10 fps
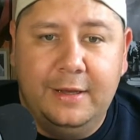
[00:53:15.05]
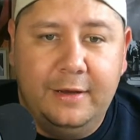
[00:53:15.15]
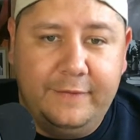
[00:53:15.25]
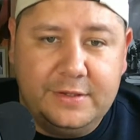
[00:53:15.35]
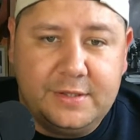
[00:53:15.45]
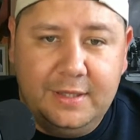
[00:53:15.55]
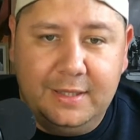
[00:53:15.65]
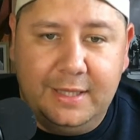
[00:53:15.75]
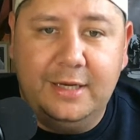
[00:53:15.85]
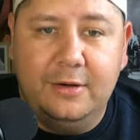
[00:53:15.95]
Eventually
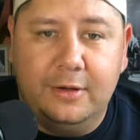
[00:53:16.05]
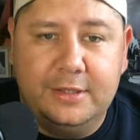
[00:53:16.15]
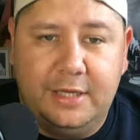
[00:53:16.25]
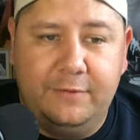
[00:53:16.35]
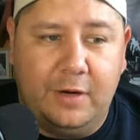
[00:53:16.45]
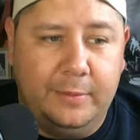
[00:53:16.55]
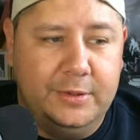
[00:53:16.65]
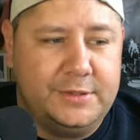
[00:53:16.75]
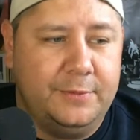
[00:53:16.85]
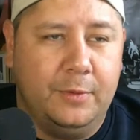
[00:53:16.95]
landed on Dave
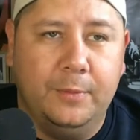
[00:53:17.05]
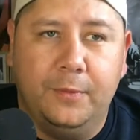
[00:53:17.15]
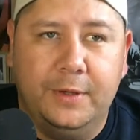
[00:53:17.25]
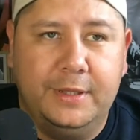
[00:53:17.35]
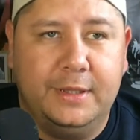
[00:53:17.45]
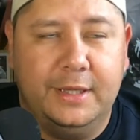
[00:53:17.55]
Roberts at one point.